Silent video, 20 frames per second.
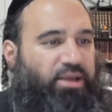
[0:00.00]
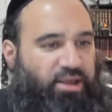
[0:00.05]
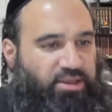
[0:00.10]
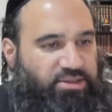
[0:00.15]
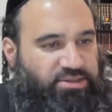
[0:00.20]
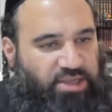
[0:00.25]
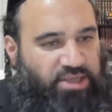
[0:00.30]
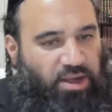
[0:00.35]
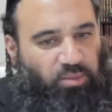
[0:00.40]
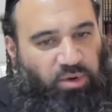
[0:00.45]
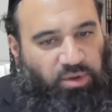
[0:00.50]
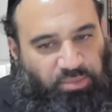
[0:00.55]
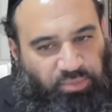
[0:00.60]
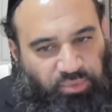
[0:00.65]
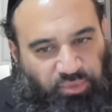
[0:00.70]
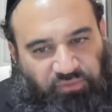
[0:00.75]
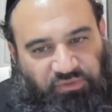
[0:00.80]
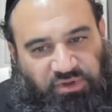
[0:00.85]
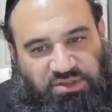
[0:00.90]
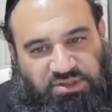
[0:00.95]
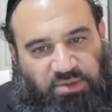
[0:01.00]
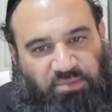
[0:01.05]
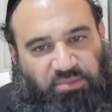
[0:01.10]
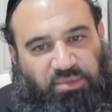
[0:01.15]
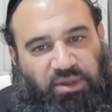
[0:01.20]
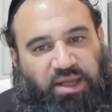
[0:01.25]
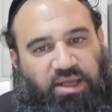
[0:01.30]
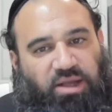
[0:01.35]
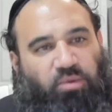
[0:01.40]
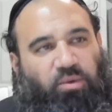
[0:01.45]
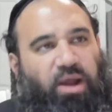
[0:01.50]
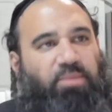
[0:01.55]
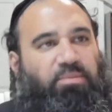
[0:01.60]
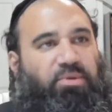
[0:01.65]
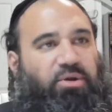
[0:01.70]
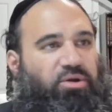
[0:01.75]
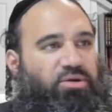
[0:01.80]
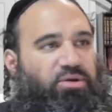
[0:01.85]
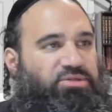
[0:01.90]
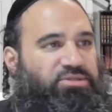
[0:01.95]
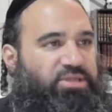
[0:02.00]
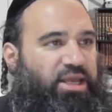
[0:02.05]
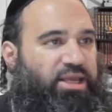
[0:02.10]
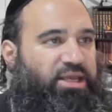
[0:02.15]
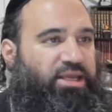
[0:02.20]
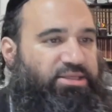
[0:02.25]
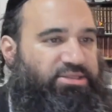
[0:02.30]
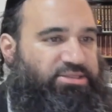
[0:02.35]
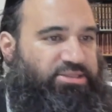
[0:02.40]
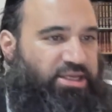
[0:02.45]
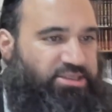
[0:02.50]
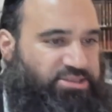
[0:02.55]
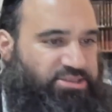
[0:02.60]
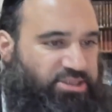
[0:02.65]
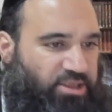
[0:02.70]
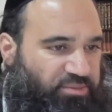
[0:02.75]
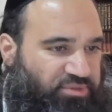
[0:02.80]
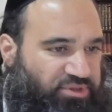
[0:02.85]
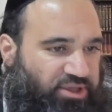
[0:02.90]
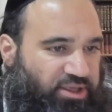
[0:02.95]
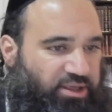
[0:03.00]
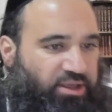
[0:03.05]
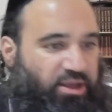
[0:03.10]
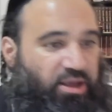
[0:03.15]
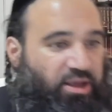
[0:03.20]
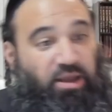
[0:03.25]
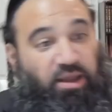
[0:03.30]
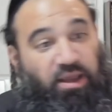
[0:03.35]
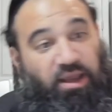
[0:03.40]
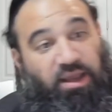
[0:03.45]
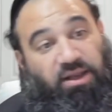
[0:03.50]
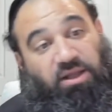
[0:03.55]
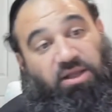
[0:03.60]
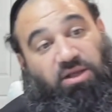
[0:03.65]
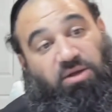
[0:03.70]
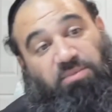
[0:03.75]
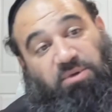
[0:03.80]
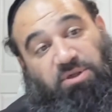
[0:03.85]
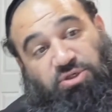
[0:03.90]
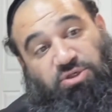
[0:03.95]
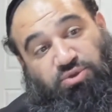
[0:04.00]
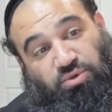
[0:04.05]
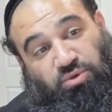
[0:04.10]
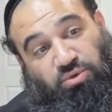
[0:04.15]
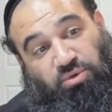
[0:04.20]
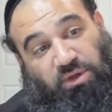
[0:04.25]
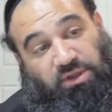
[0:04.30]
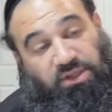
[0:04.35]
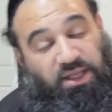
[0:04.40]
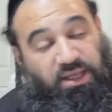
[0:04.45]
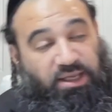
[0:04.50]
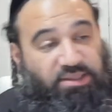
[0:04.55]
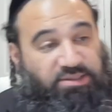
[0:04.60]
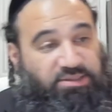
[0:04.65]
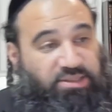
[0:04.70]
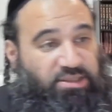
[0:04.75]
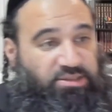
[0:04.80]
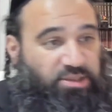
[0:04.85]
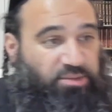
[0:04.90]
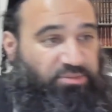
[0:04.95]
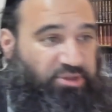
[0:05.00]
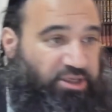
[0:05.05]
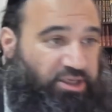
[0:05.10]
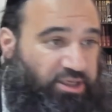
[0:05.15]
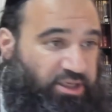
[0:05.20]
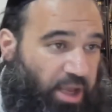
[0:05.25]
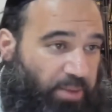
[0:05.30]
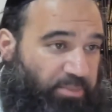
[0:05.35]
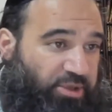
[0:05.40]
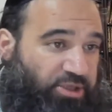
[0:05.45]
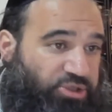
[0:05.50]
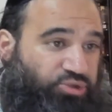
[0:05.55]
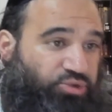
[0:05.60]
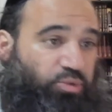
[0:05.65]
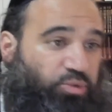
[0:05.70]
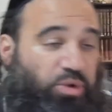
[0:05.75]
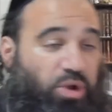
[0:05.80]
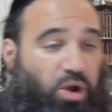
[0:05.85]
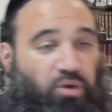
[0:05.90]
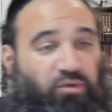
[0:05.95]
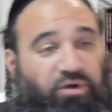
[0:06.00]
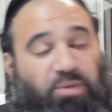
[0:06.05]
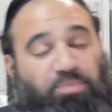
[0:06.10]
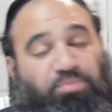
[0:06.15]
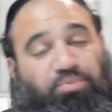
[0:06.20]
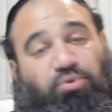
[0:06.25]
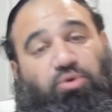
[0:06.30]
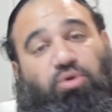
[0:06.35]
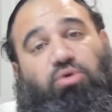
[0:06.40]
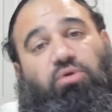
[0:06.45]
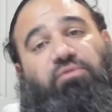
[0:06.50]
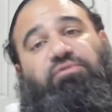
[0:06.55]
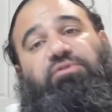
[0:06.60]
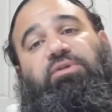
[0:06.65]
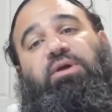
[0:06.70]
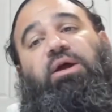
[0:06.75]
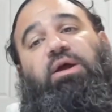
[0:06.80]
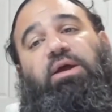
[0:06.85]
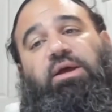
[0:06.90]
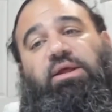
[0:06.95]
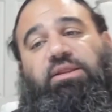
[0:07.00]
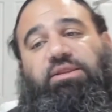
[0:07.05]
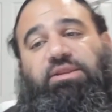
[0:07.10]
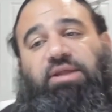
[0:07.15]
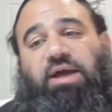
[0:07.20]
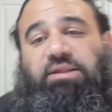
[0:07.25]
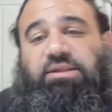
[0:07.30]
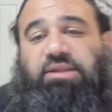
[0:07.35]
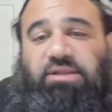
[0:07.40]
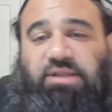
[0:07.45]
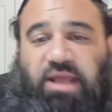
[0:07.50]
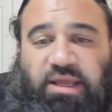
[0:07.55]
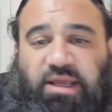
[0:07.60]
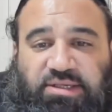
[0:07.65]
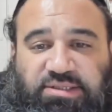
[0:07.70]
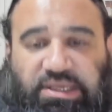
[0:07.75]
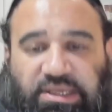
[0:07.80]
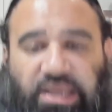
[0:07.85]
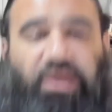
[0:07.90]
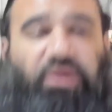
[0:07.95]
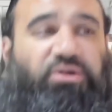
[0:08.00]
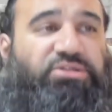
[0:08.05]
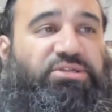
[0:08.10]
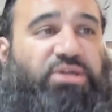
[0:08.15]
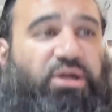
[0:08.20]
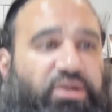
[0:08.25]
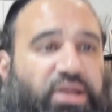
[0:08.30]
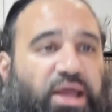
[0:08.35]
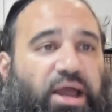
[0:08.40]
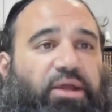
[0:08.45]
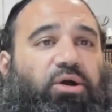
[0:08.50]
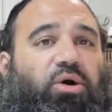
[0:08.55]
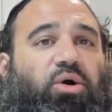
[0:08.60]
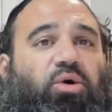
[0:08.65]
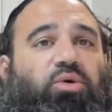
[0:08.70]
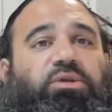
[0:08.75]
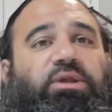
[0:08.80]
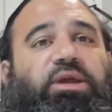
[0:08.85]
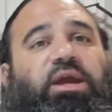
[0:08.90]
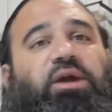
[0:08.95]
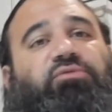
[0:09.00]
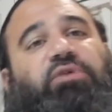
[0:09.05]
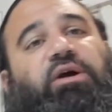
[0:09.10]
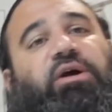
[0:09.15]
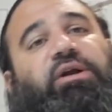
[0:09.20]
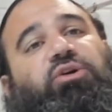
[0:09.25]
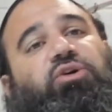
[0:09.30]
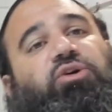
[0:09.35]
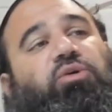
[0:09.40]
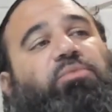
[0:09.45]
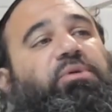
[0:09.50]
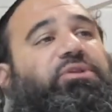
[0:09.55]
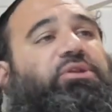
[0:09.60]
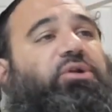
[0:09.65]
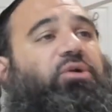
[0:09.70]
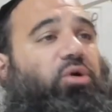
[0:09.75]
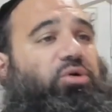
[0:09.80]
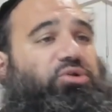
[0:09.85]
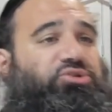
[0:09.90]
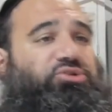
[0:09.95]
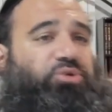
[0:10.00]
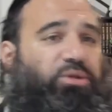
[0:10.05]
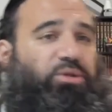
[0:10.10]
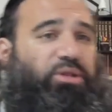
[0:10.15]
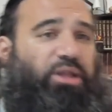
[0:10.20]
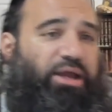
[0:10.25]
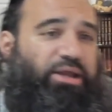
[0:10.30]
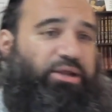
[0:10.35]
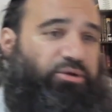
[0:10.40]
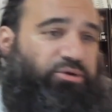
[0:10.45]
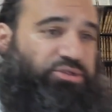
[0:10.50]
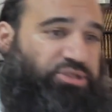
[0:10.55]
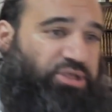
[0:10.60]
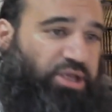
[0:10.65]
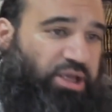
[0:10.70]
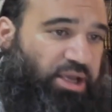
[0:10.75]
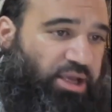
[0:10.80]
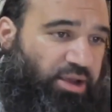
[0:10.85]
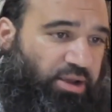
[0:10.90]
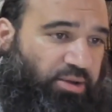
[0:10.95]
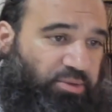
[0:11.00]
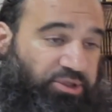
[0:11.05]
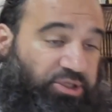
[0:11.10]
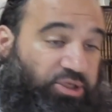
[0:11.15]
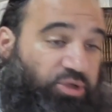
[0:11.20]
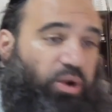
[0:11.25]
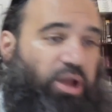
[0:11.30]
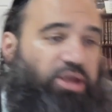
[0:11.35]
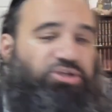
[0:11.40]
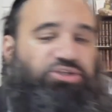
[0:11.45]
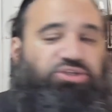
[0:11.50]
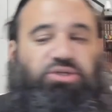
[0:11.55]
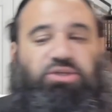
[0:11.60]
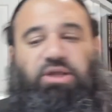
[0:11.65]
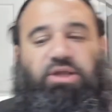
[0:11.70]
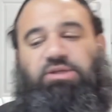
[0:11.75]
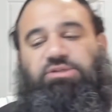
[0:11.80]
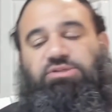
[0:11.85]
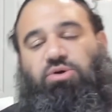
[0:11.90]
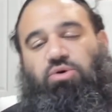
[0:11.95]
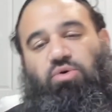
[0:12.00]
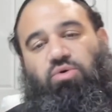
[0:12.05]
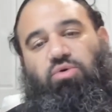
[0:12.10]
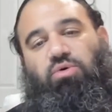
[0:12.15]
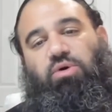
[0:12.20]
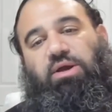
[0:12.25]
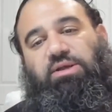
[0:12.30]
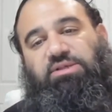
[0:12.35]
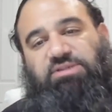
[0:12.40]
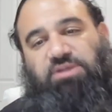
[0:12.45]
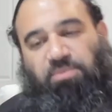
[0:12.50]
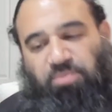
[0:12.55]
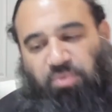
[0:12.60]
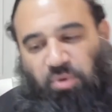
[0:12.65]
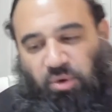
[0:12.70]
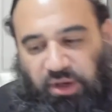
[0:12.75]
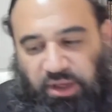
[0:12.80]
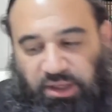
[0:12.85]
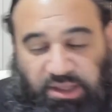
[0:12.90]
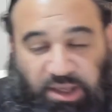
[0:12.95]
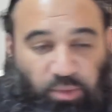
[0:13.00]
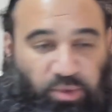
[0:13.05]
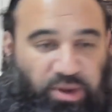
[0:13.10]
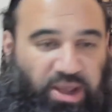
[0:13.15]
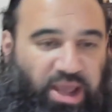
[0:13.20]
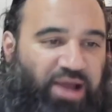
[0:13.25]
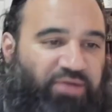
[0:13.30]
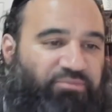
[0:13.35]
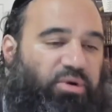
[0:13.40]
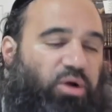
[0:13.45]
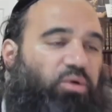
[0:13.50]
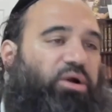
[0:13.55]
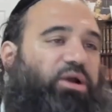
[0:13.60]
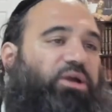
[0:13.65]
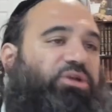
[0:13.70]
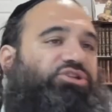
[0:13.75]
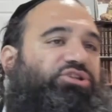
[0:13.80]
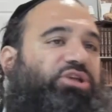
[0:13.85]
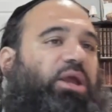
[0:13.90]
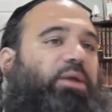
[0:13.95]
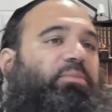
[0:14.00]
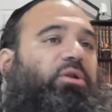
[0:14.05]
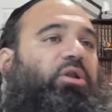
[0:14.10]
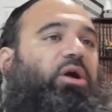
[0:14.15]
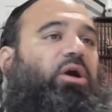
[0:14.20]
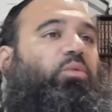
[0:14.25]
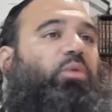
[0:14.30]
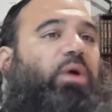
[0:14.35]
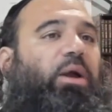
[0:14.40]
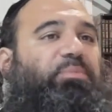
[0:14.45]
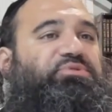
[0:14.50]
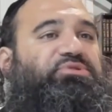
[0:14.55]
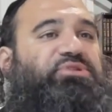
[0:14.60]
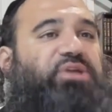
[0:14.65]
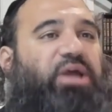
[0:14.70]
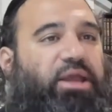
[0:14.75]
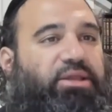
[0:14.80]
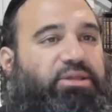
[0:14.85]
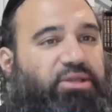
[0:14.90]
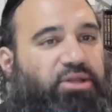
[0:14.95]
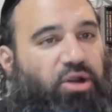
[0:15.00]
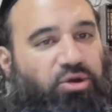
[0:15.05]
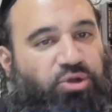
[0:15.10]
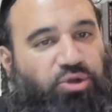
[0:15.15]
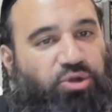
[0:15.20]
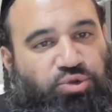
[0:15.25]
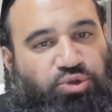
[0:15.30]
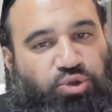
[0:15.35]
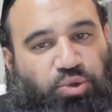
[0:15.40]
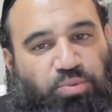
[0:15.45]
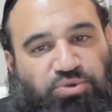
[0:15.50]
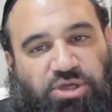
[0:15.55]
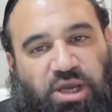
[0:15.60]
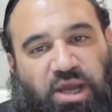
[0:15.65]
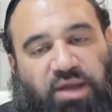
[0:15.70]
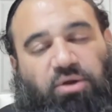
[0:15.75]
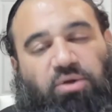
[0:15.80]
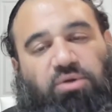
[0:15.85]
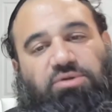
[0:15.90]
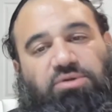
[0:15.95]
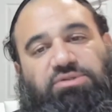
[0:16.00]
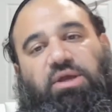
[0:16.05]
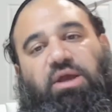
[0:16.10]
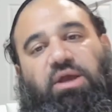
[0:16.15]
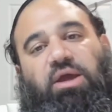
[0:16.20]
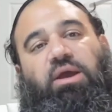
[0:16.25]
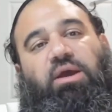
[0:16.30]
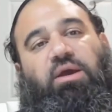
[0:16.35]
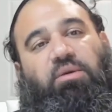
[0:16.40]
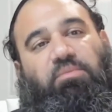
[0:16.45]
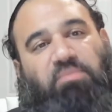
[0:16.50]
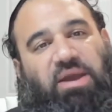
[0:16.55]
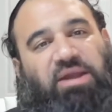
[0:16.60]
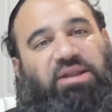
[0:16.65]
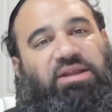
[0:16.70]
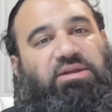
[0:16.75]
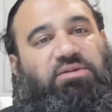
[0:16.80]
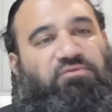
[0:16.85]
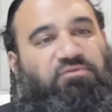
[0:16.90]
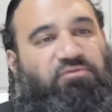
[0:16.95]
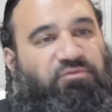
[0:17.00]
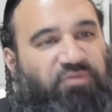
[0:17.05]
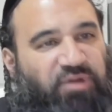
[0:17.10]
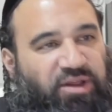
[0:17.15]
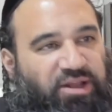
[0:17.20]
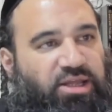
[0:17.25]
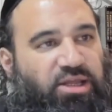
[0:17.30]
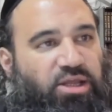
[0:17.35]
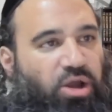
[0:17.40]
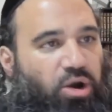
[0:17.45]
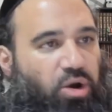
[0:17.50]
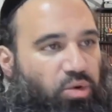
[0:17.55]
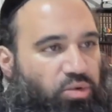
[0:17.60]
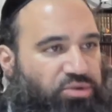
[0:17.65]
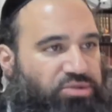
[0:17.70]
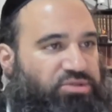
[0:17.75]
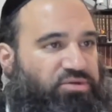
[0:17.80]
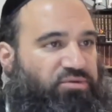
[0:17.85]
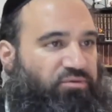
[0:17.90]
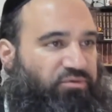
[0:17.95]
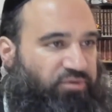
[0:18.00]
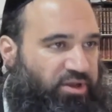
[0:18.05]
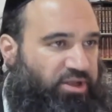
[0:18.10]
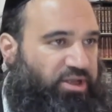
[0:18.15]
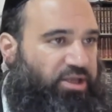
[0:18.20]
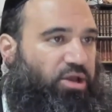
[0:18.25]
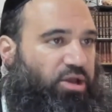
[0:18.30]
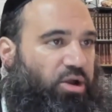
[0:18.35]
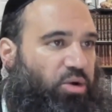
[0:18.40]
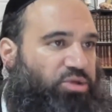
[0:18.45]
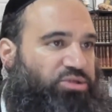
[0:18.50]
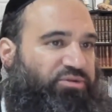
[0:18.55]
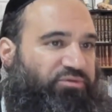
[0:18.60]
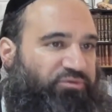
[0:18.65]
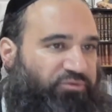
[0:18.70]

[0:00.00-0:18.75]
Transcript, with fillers: Can someone prove this in black and white? Because they can say something and it could be true, and they could say something could not be true. We already proved that the naysayers are not only heretical, but they're also liars. But the question is, who is supporting? Now we have, Baruch Hashem, on our website and our YouTube channels, many videos